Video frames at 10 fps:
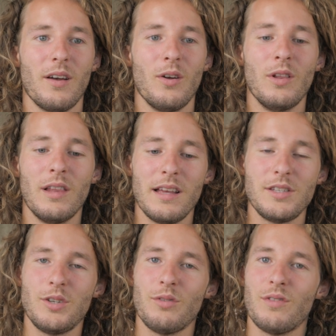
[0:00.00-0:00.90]

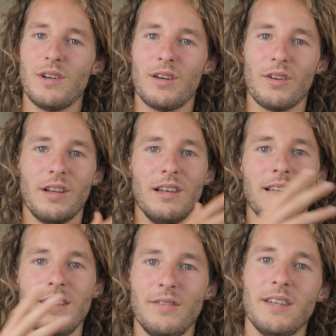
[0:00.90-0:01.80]
Unless you're really gonna
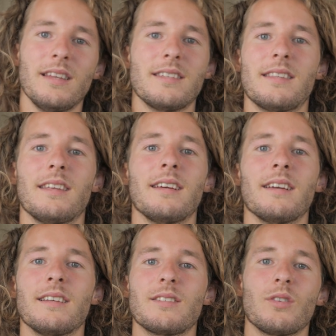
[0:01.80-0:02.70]
live in this thing
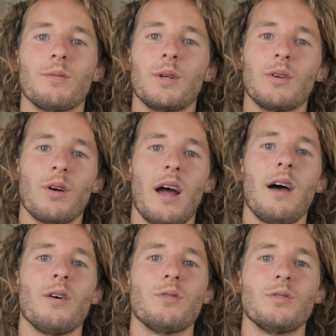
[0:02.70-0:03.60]
and it's gonna be your
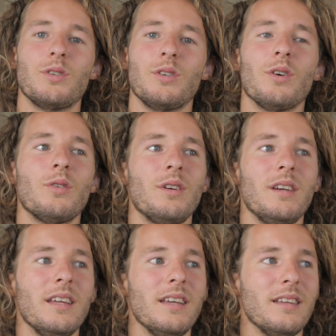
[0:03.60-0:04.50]
house, you don't
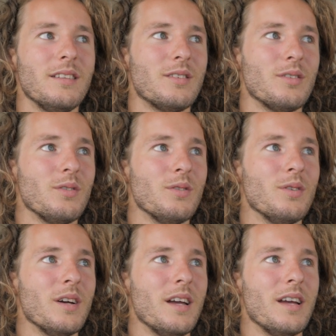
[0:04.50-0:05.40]
need to
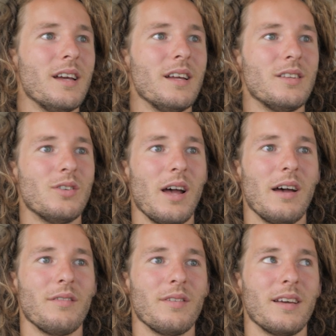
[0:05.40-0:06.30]

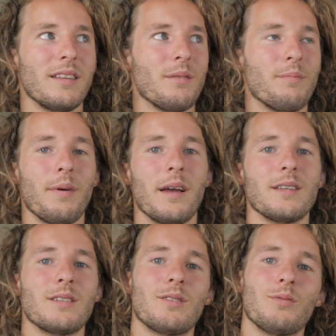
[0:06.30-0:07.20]
have like the
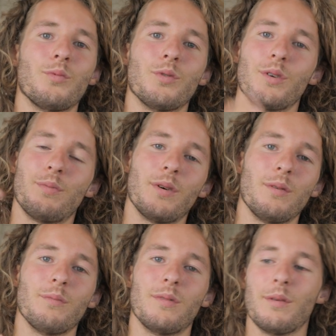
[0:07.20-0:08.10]
best water
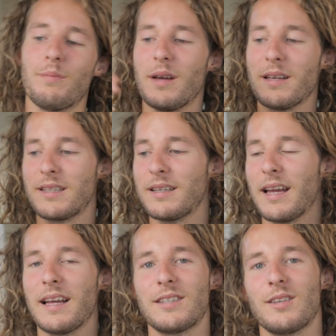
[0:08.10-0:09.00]
pump, the best
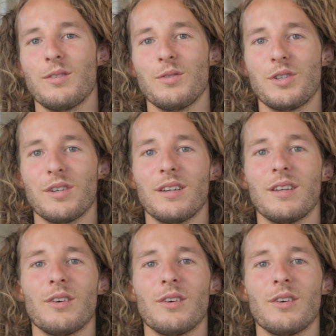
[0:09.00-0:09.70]
gas solution.